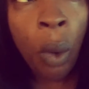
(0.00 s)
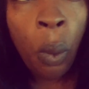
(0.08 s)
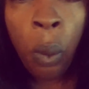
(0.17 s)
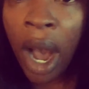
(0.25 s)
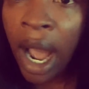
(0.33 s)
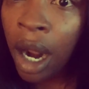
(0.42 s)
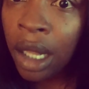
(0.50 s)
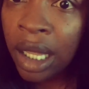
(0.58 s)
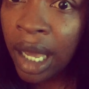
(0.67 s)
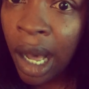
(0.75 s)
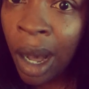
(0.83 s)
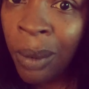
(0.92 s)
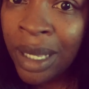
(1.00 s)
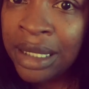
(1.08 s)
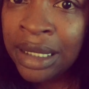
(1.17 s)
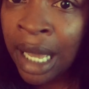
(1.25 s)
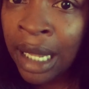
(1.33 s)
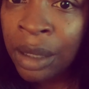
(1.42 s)
Why are they
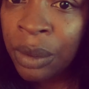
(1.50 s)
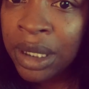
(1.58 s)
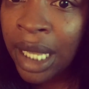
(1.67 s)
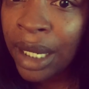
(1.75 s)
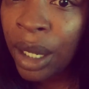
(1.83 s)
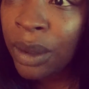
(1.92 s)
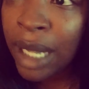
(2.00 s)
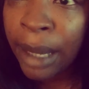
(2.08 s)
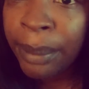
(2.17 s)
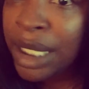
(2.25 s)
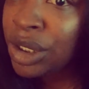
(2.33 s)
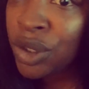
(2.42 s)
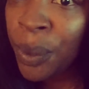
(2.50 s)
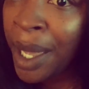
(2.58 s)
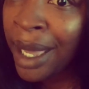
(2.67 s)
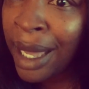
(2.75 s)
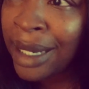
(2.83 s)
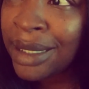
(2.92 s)
always telling what they know? Like, bitch, you
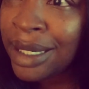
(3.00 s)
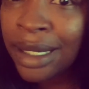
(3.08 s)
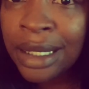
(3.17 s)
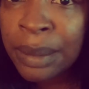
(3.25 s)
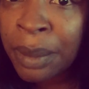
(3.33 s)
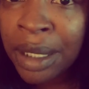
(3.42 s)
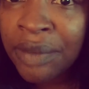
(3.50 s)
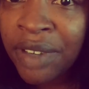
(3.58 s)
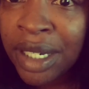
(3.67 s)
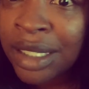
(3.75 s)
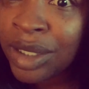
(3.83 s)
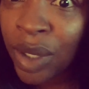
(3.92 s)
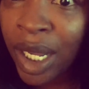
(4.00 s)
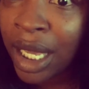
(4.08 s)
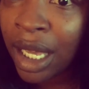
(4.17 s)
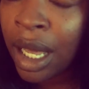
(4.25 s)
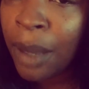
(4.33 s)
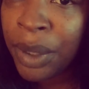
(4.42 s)
ain't gotta tell this motherfucker so they
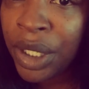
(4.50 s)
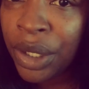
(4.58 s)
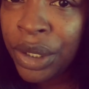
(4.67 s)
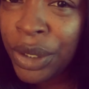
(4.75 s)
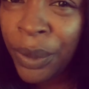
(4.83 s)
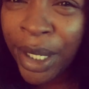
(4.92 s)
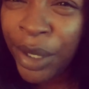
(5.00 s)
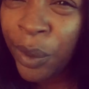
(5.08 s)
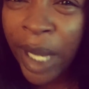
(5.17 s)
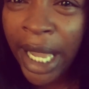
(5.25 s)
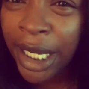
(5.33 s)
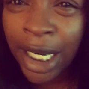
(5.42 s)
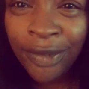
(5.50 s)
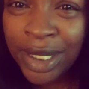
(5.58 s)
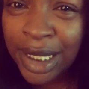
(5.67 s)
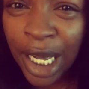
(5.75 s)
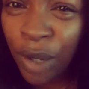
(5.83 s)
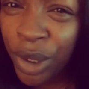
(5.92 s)
can come kill you, and you can't never
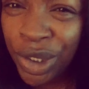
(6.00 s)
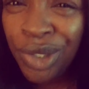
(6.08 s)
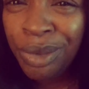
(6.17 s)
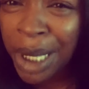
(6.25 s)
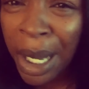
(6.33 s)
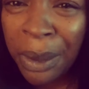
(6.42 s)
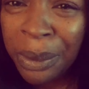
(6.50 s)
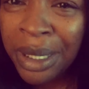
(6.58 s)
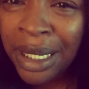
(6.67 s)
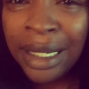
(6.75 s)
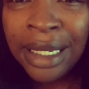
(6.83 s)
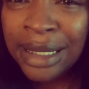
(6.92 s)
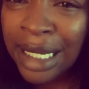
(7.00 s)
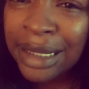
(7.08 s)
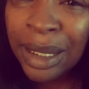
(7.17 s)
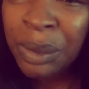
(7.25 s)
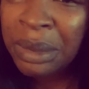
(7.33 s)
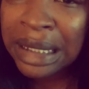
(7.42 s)
tell what you know? That's
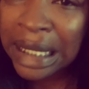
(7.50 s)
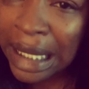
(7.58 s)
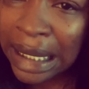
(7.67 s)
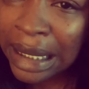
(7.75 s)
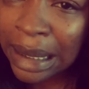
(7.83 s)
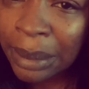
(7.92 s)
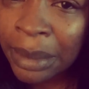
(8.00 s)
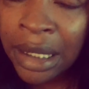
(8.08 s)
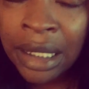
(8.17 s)
so dumb.